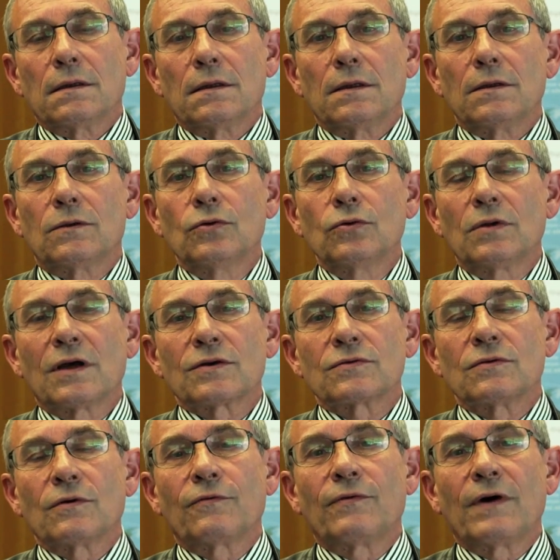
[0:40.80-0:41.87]
In
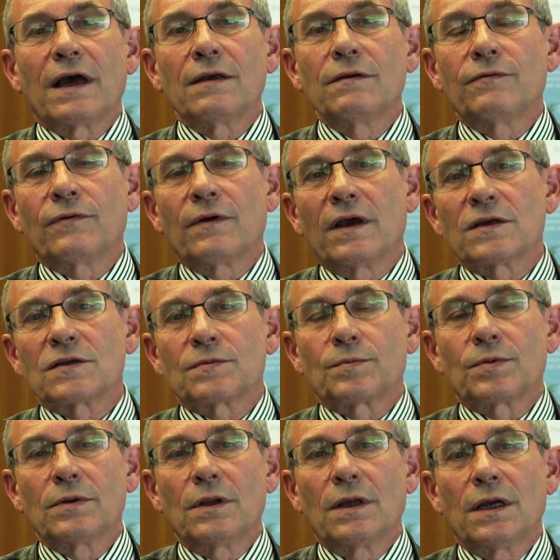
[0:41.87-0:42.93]
2005,
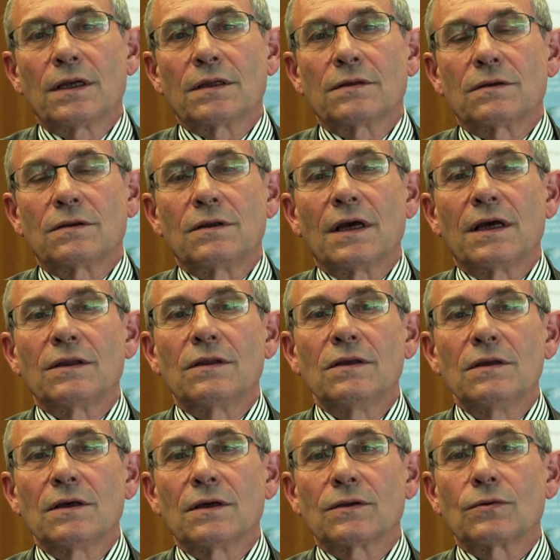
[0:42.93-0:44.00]
ESPEN had the
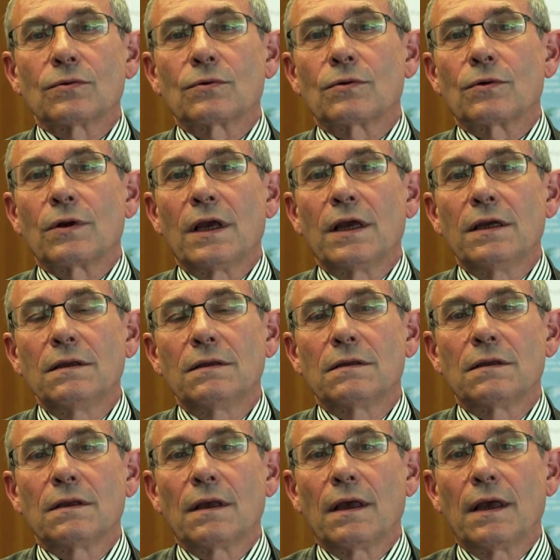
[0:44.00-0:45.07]
idea to
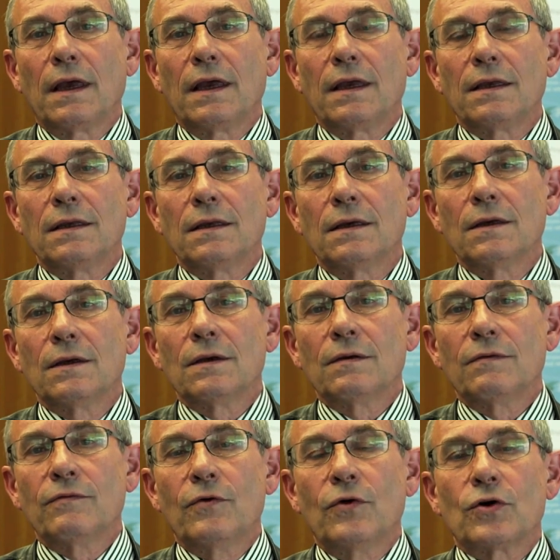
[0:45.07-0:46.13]
create a
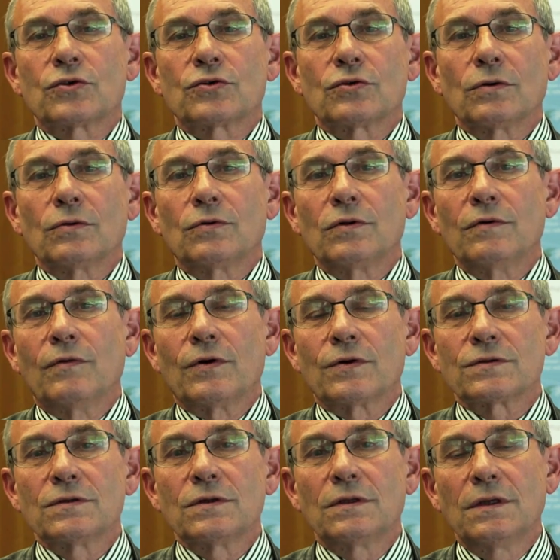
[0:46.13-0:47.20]
virtual
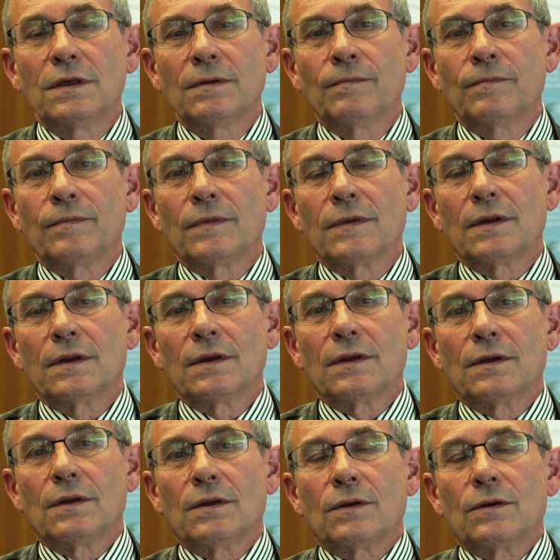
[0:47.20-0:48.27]
university
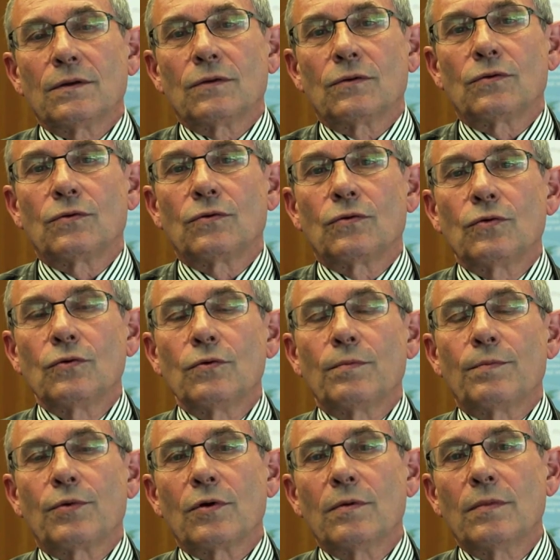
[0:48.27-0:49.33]
to
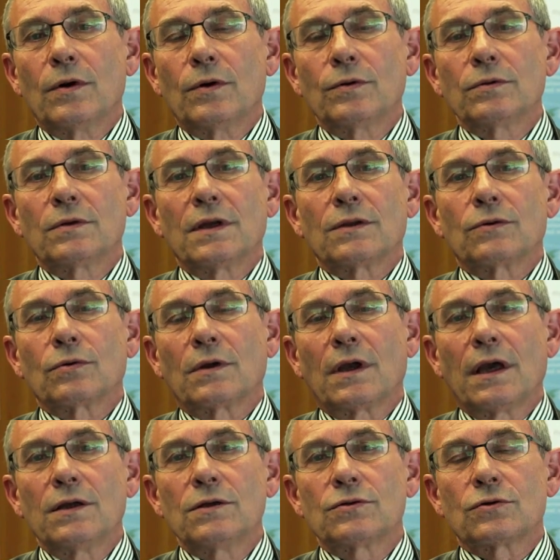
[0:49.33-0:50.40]
promote
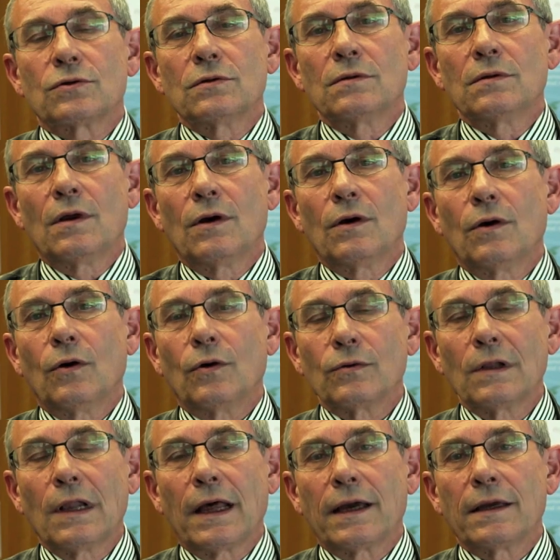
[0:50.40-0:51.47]
education
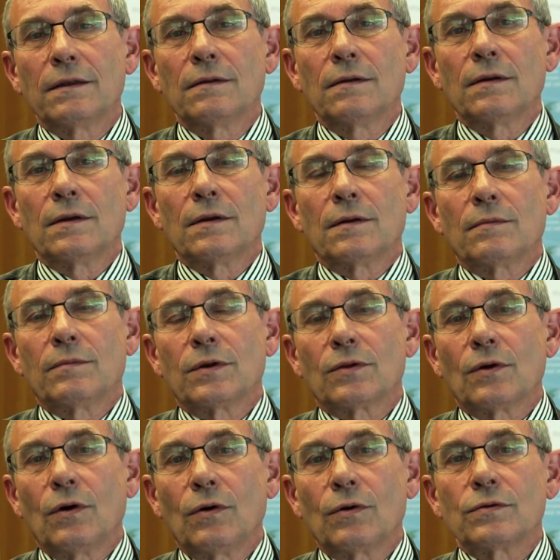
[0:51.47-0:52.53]
online, but
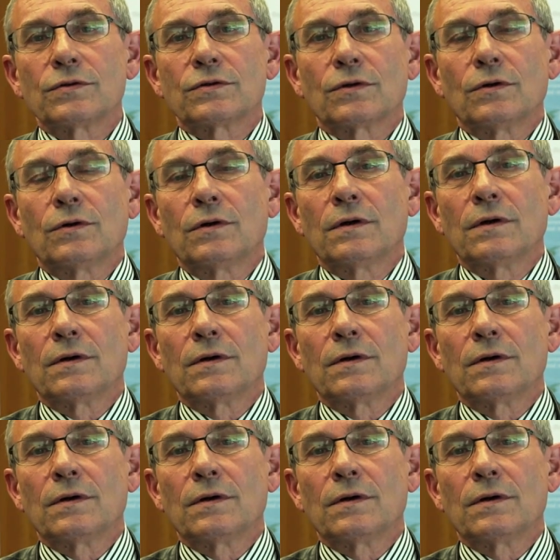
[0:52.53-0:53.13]
also